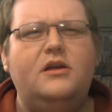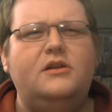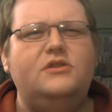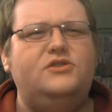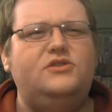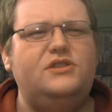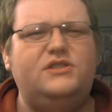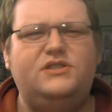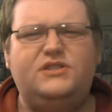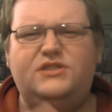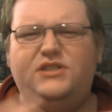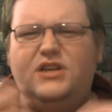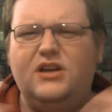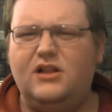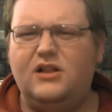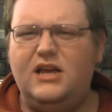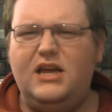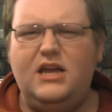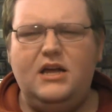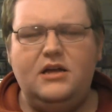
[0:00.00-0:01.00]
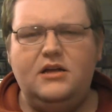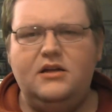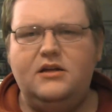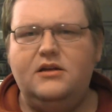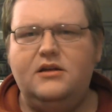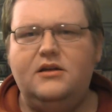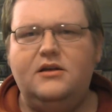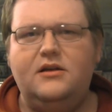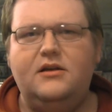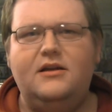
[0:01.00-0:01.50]
just silly
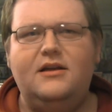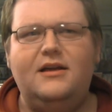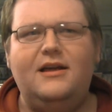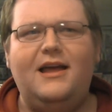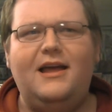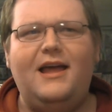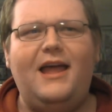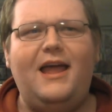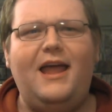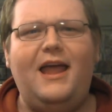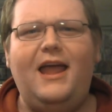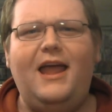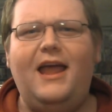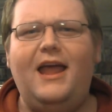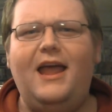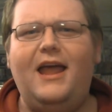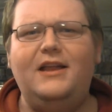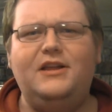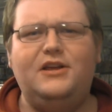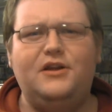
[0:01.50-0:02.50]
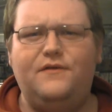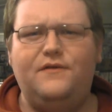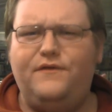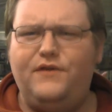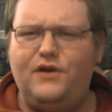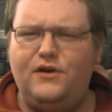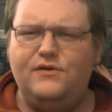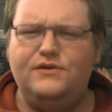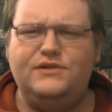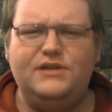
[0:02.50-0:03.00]
and
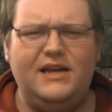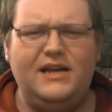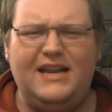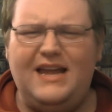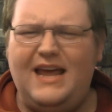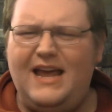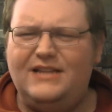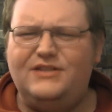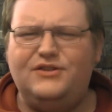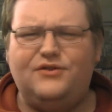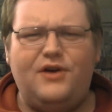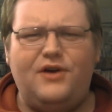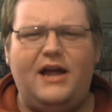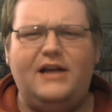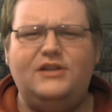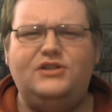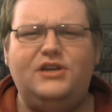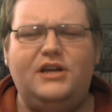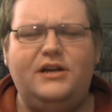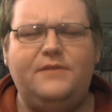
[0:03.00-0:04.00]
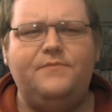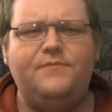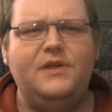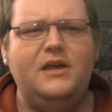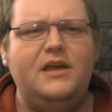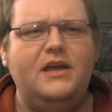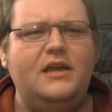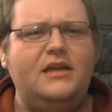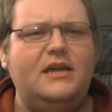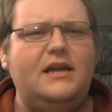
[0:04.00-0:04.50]
confusing and head scratching,
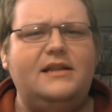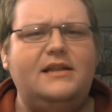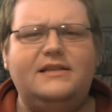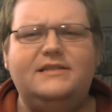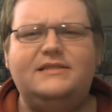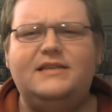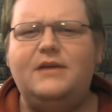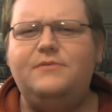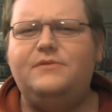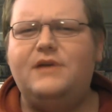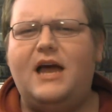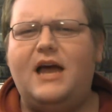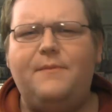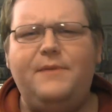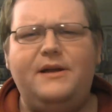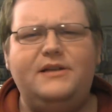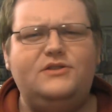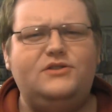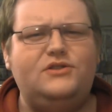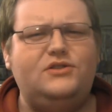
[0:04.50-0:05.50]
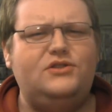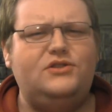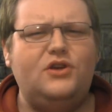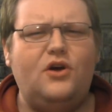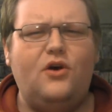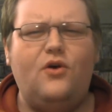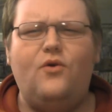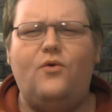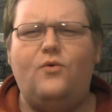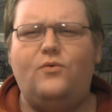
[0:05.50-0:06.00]
yet at the same time, it's
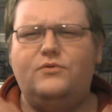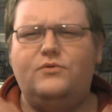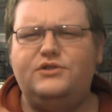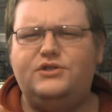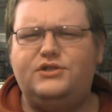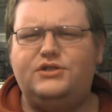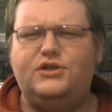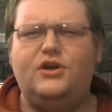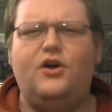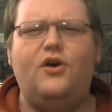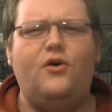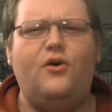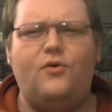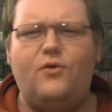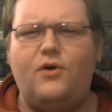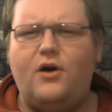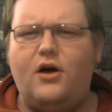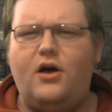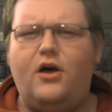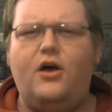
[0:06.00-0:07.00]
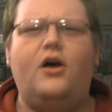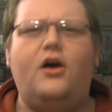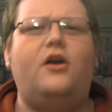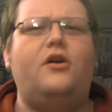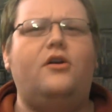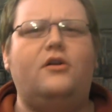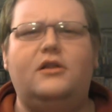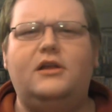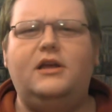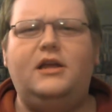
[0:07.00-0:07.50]
so, so
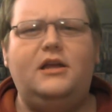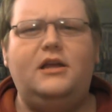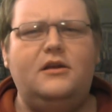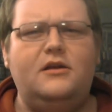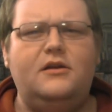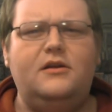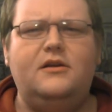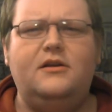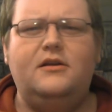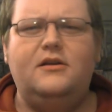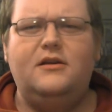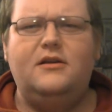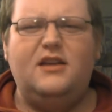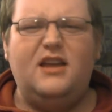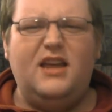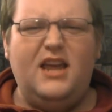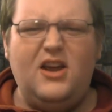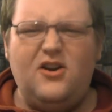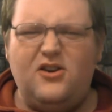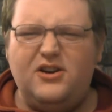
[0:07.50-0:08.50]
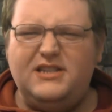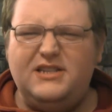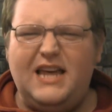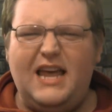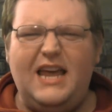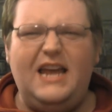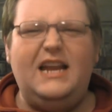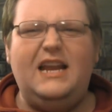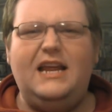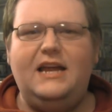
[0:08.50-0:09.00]
utterly
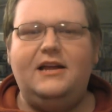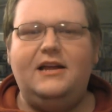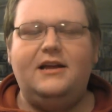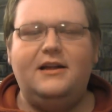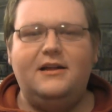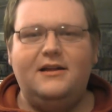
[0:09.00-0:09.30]
entertaining.